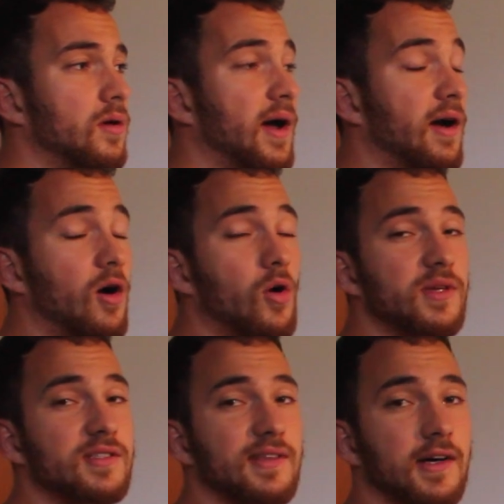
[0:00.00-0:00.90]
I
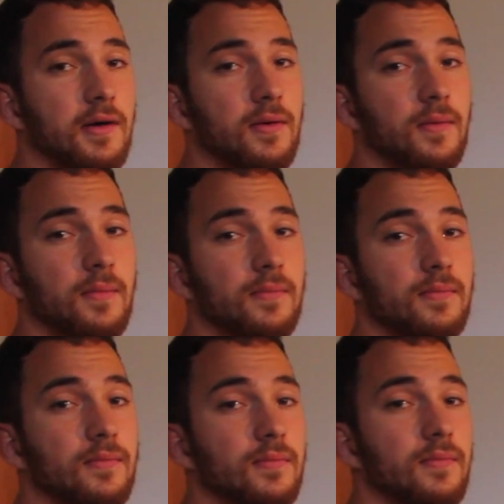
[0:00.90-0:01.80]
always tell
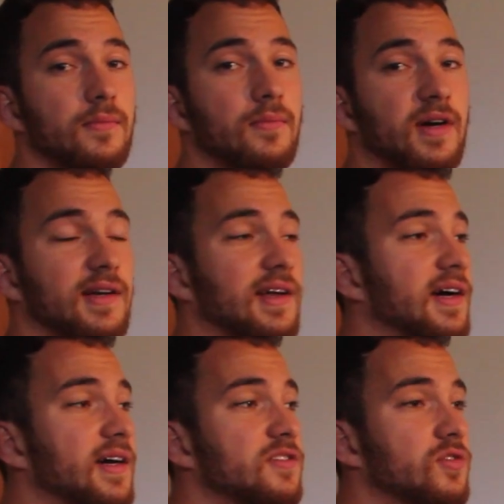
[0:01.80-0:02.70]
my
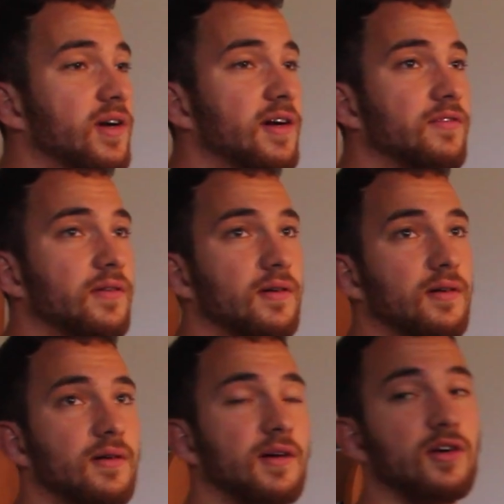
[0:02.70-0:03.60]
clients to have
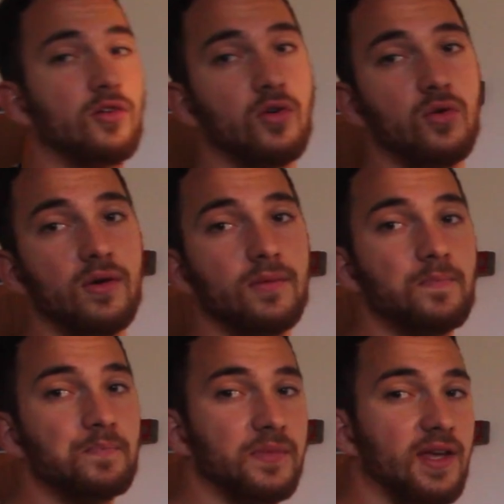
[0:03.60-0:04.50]
a
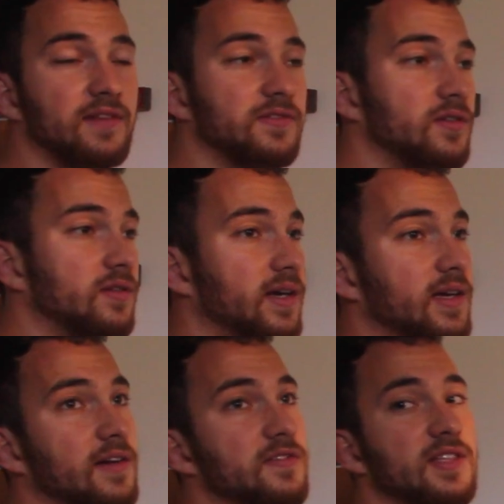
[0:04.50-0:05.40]
goal after
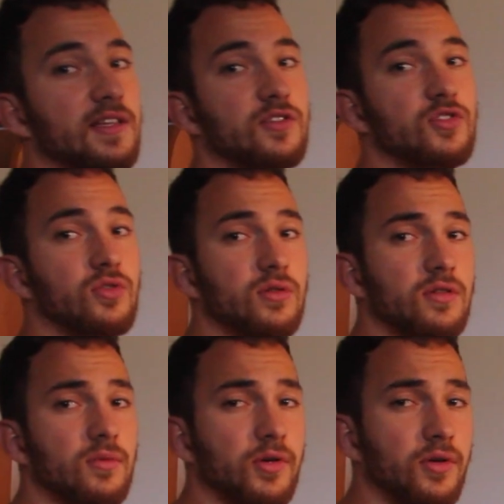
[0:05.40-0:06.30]
they have set the
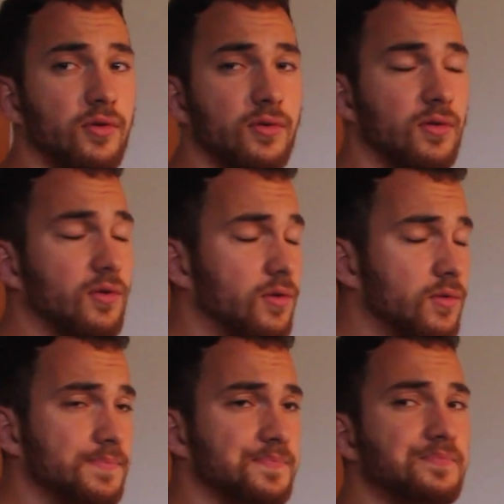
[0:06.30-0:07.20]
short-term
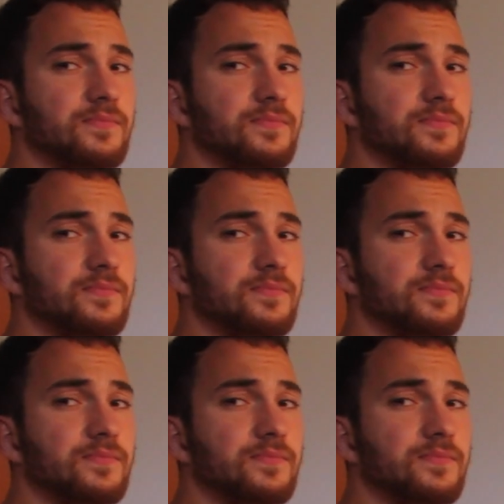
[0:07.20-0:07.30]
goal.